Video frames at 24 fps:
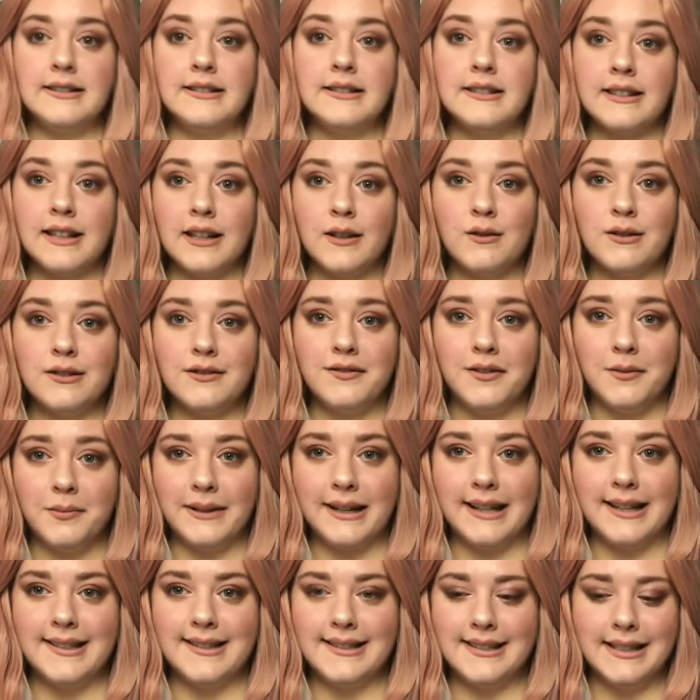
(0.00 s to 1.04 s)
Get rid of the
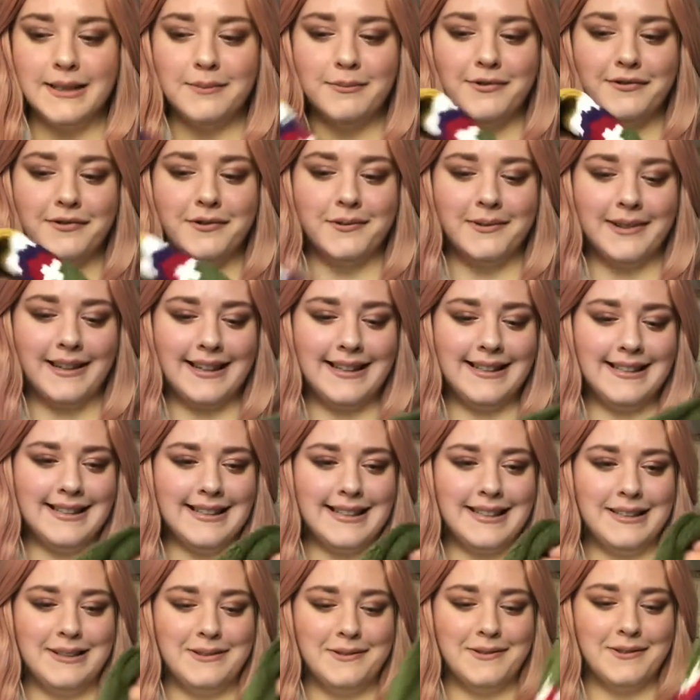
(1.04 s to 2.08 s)
plastic before we
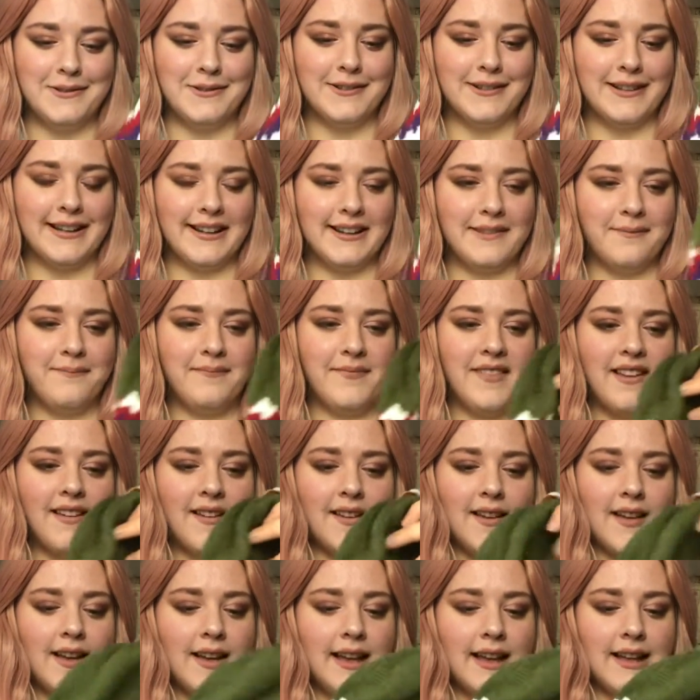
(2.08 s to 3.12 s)
continue talking.
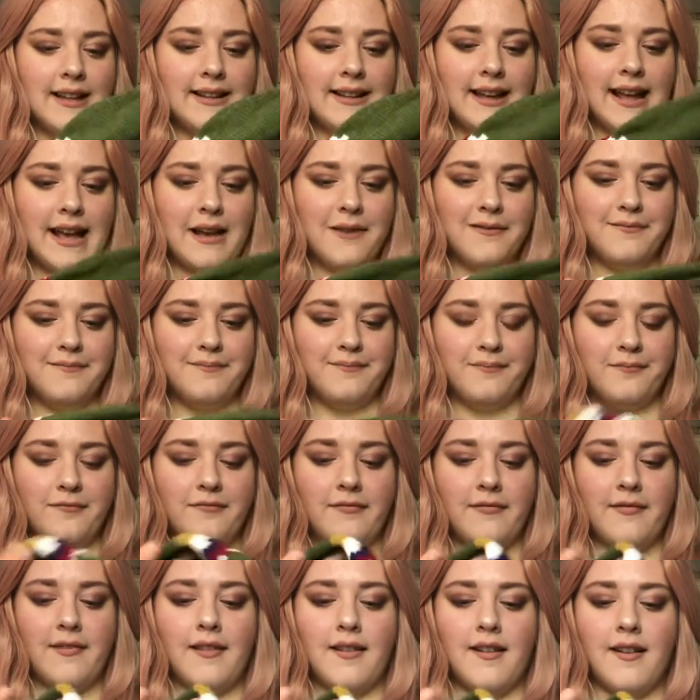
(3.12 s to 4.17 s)
Now,
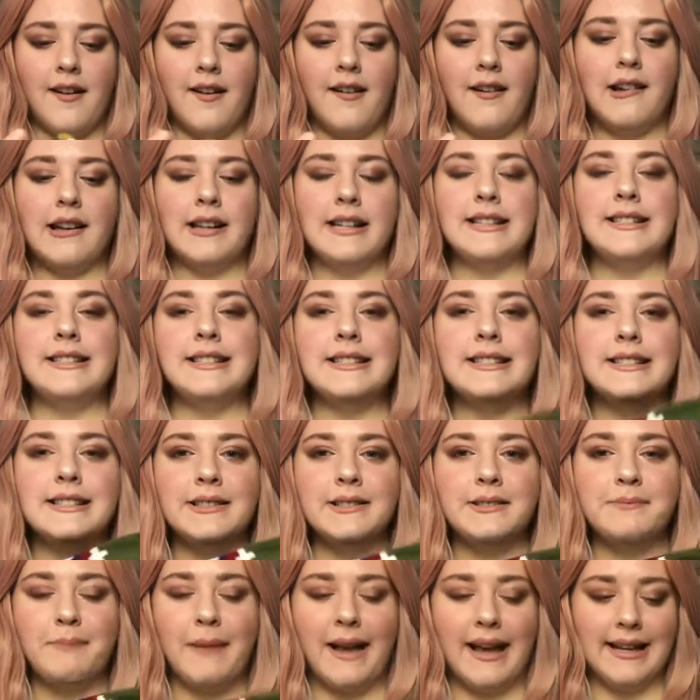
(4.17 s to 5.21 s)
I
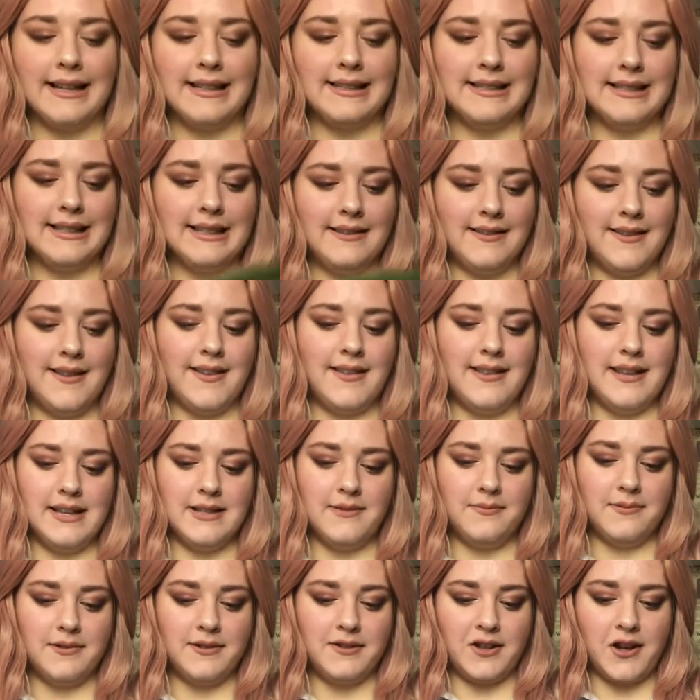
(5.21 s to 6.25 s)
suspected that this
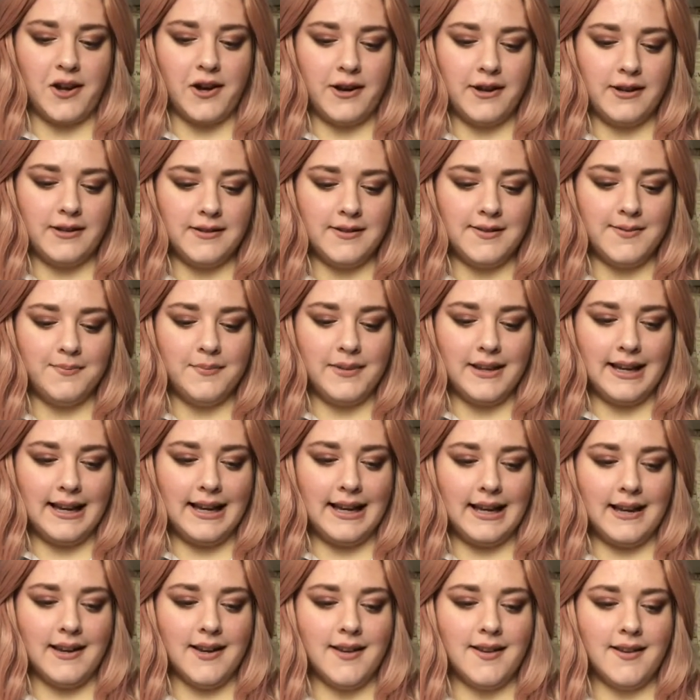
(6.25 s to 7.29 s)
was going to
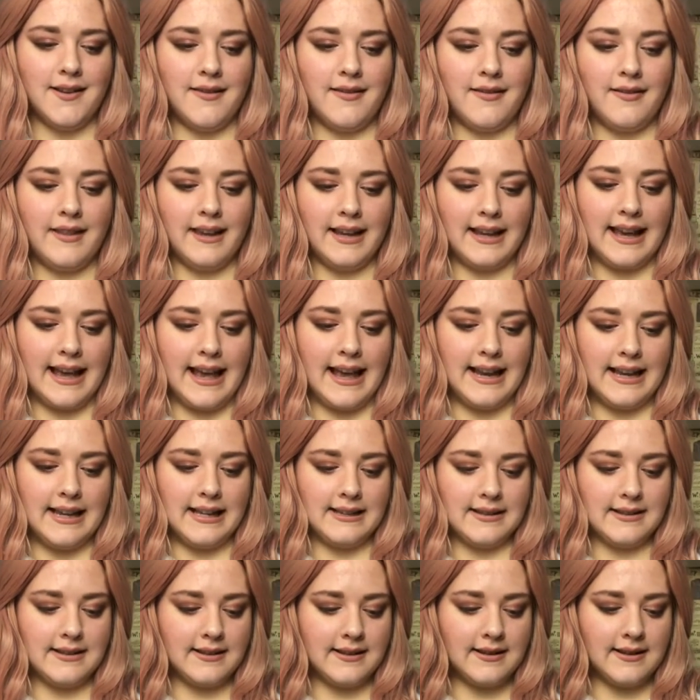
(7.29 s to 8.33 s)
be the
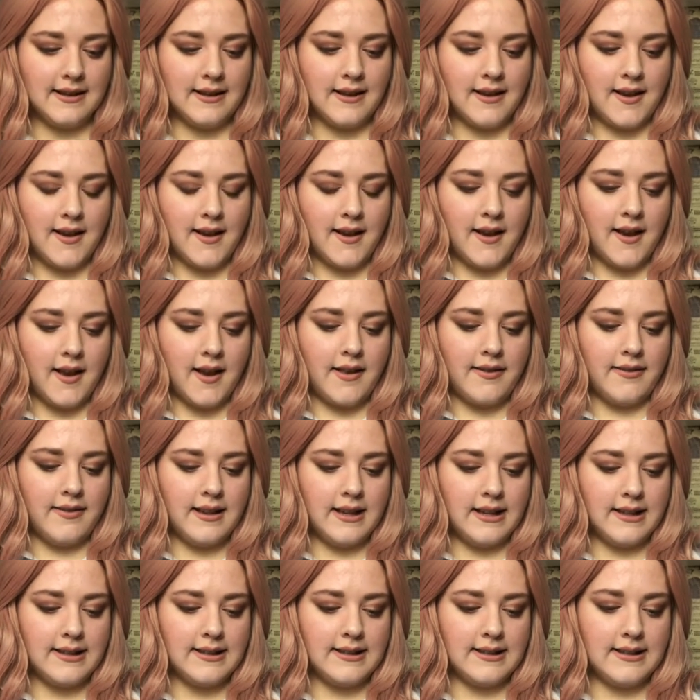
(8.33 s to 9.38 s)
case.
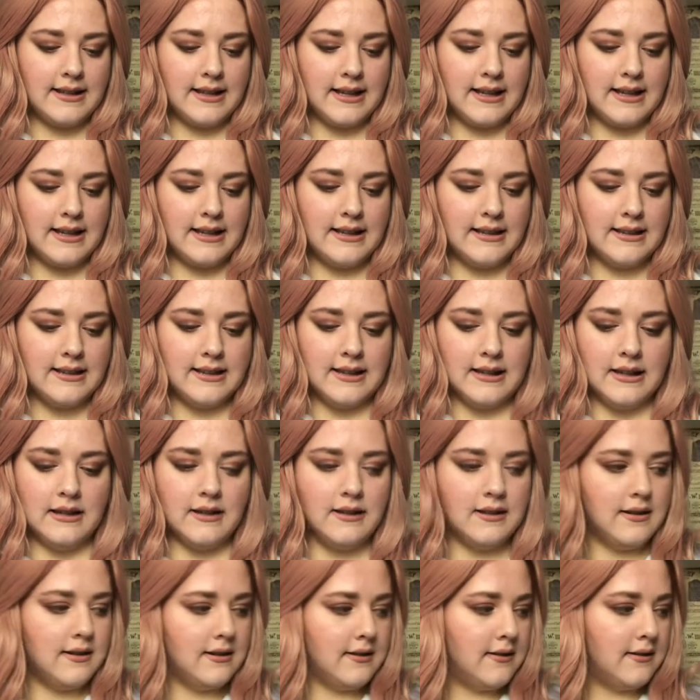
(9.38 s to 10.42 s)
This is
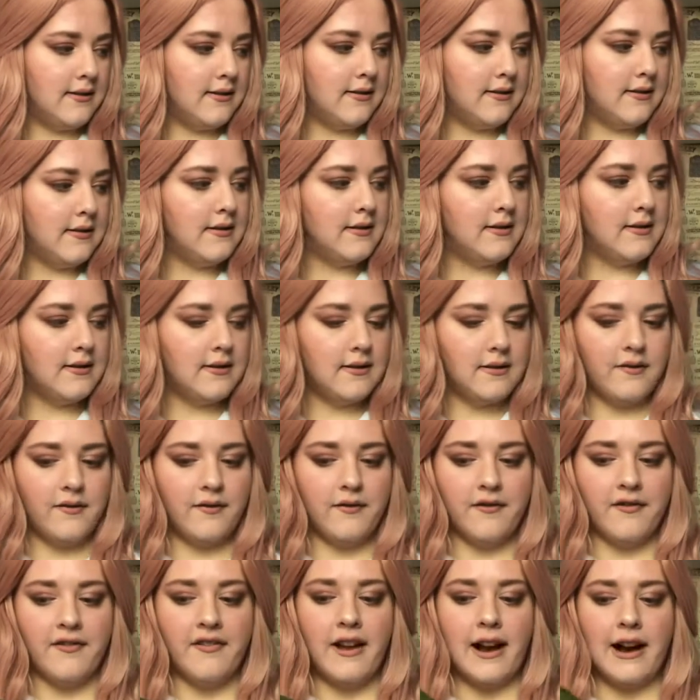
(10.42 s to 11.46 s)

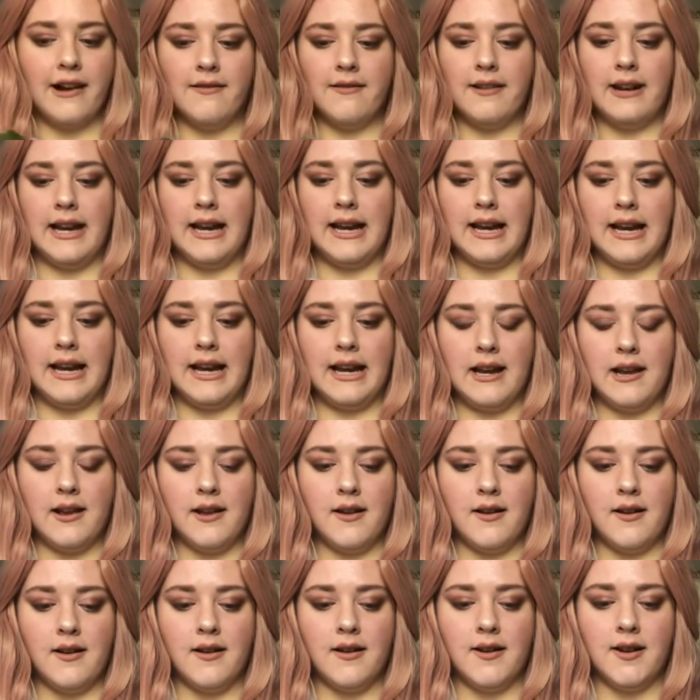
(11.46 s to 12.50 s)
very
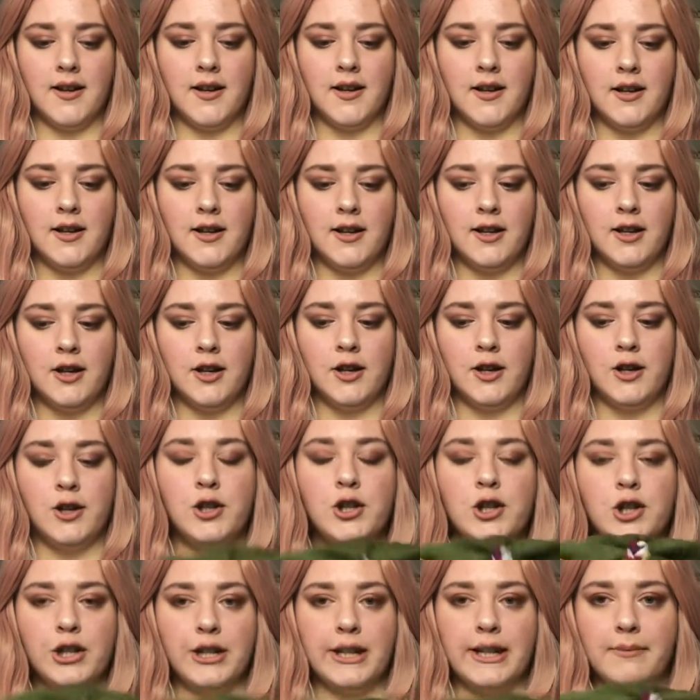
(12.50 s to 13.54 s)

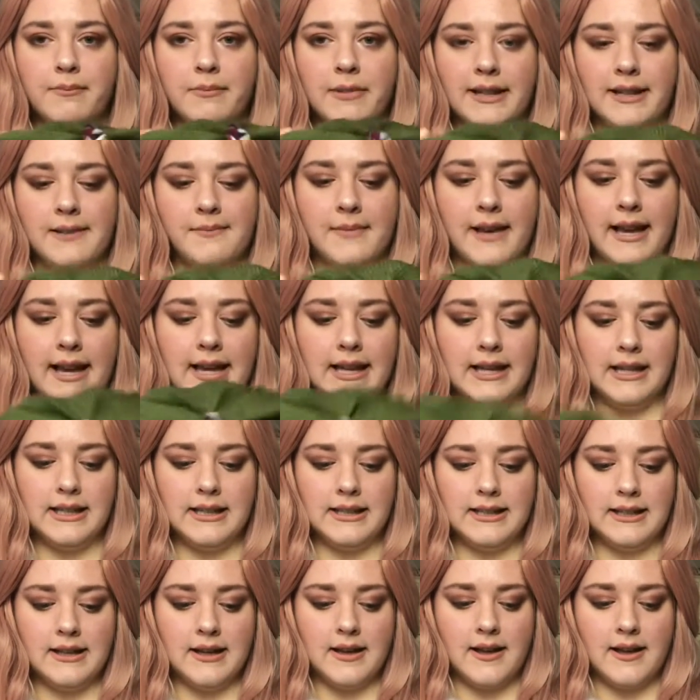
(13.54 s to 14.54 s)
cheaply made.